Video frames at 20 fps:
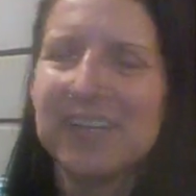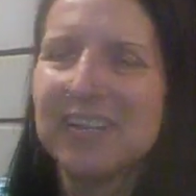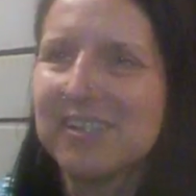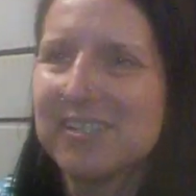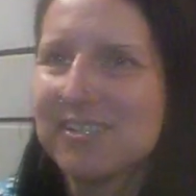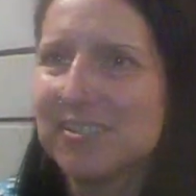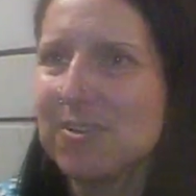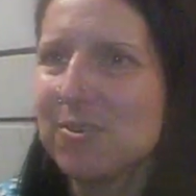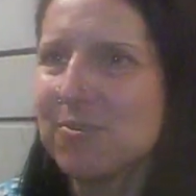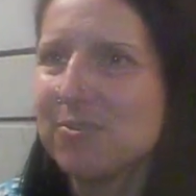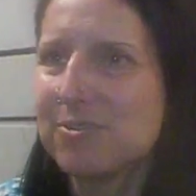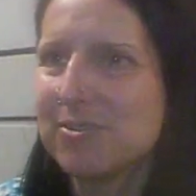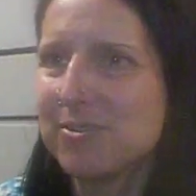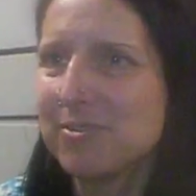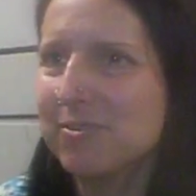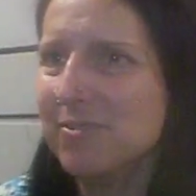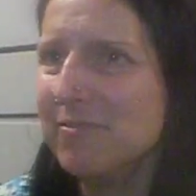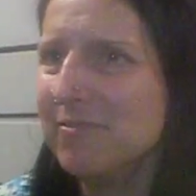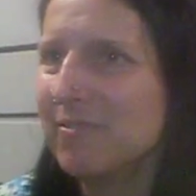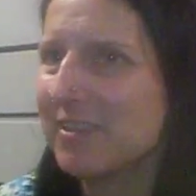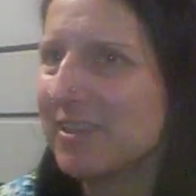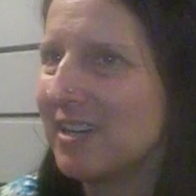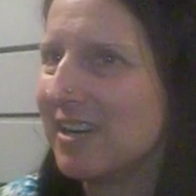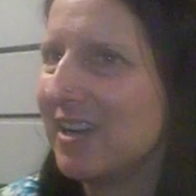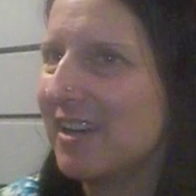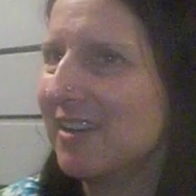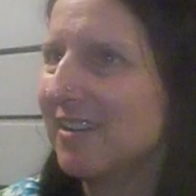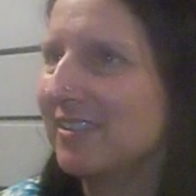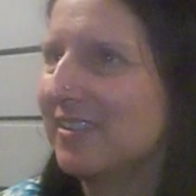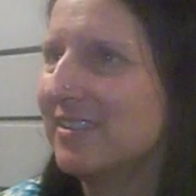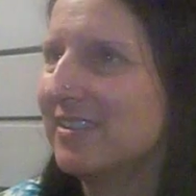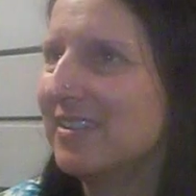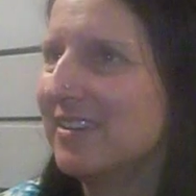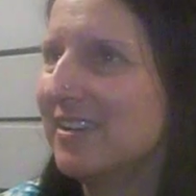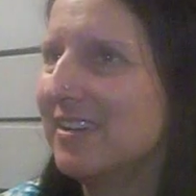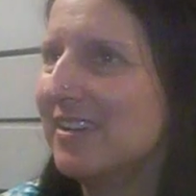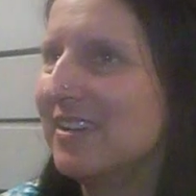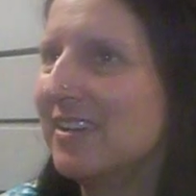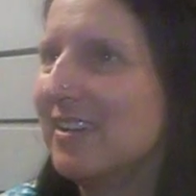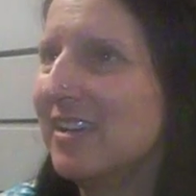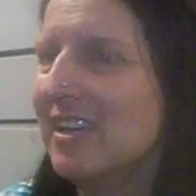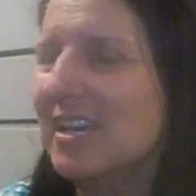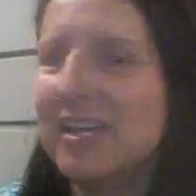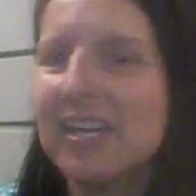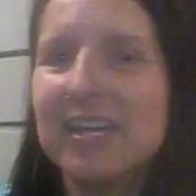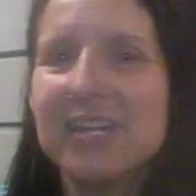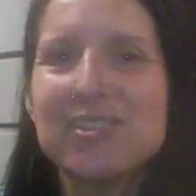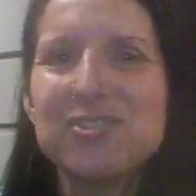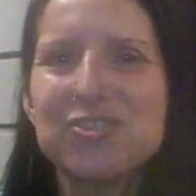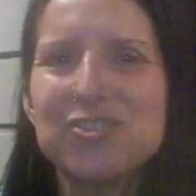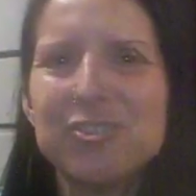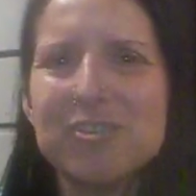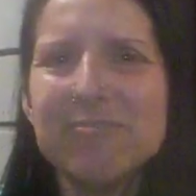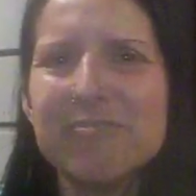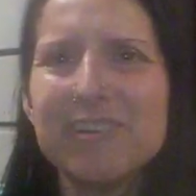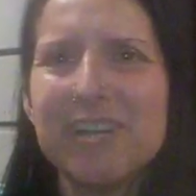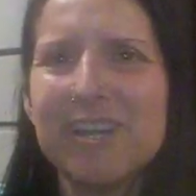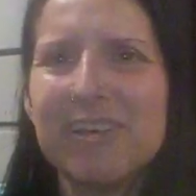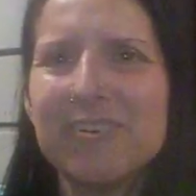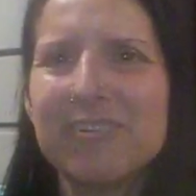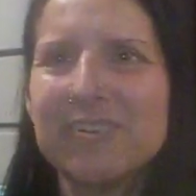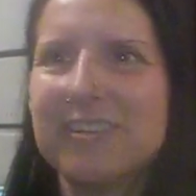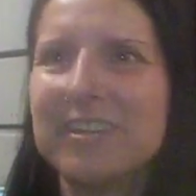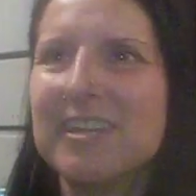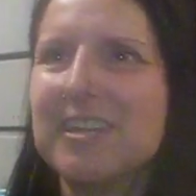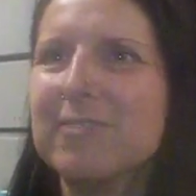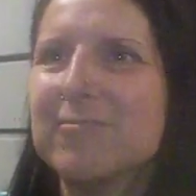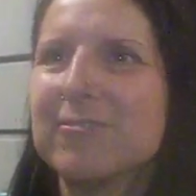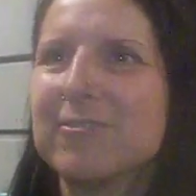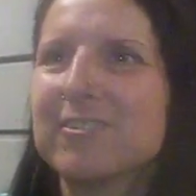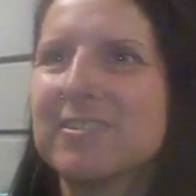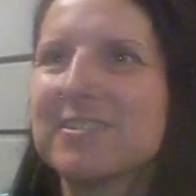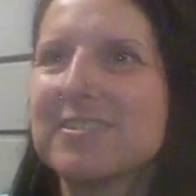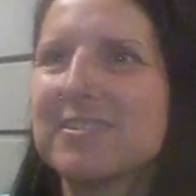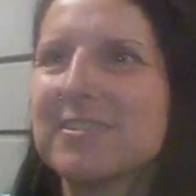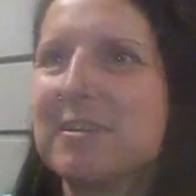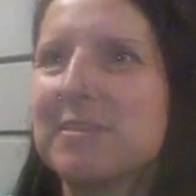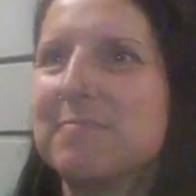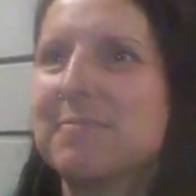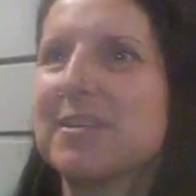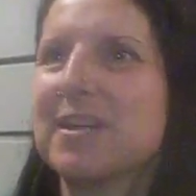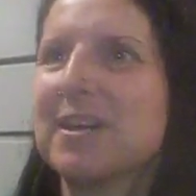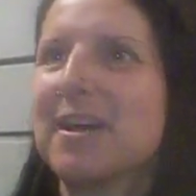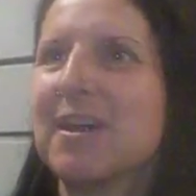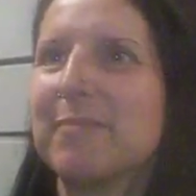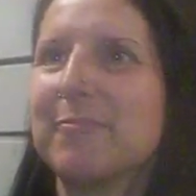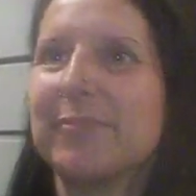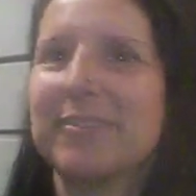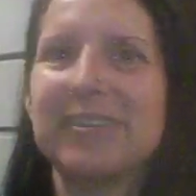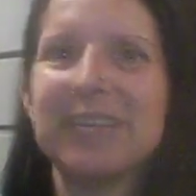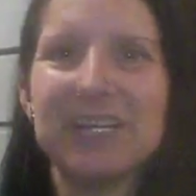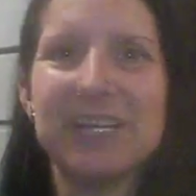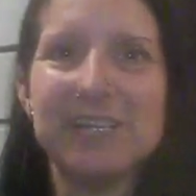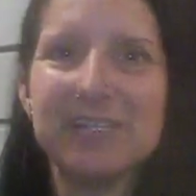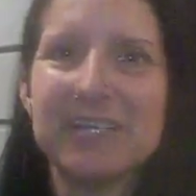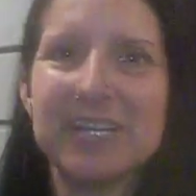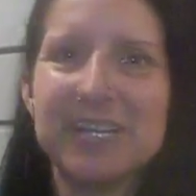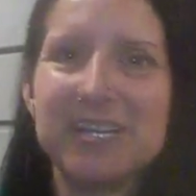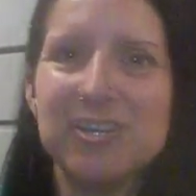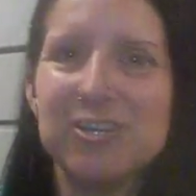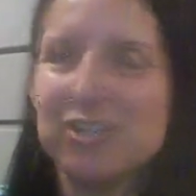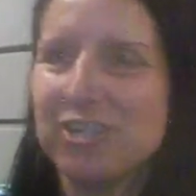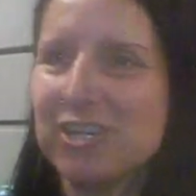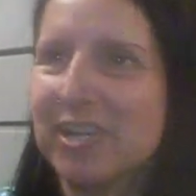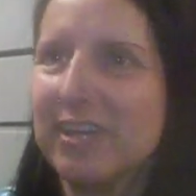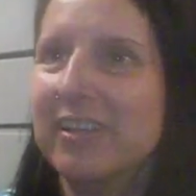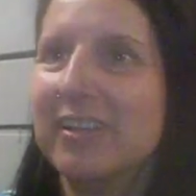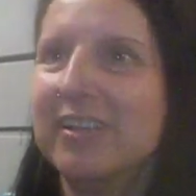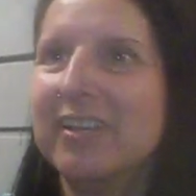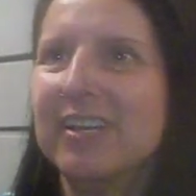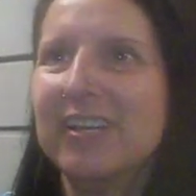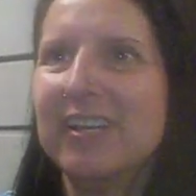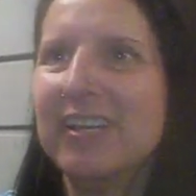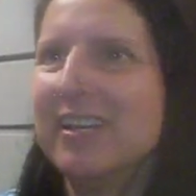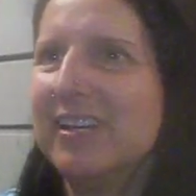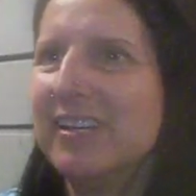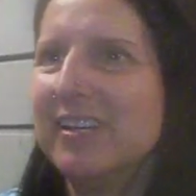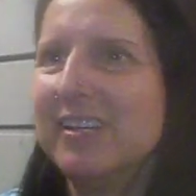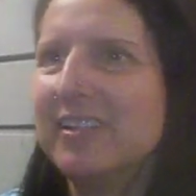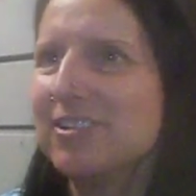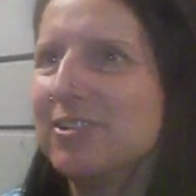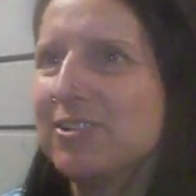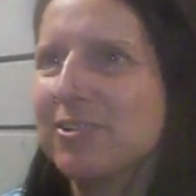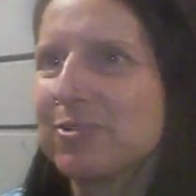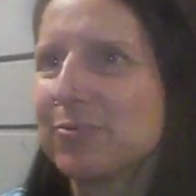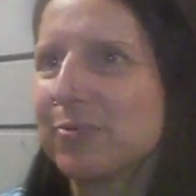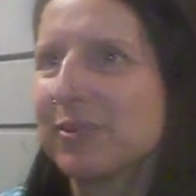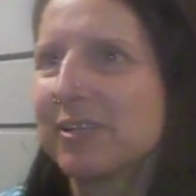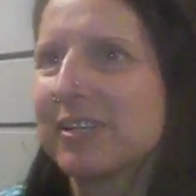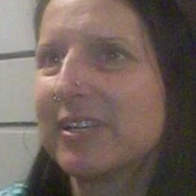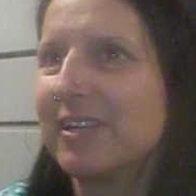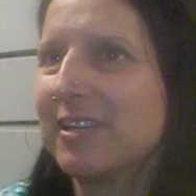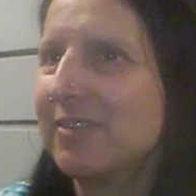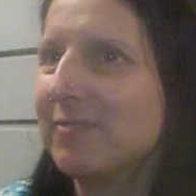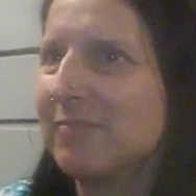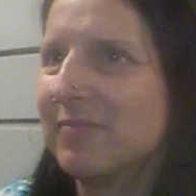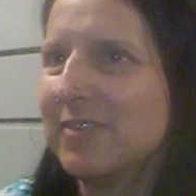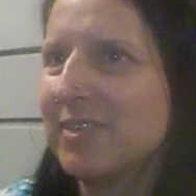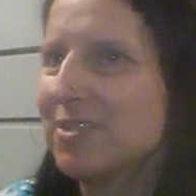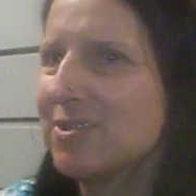It's so juvenile. And it's juvenile and evil at the same time with the intention. It's just really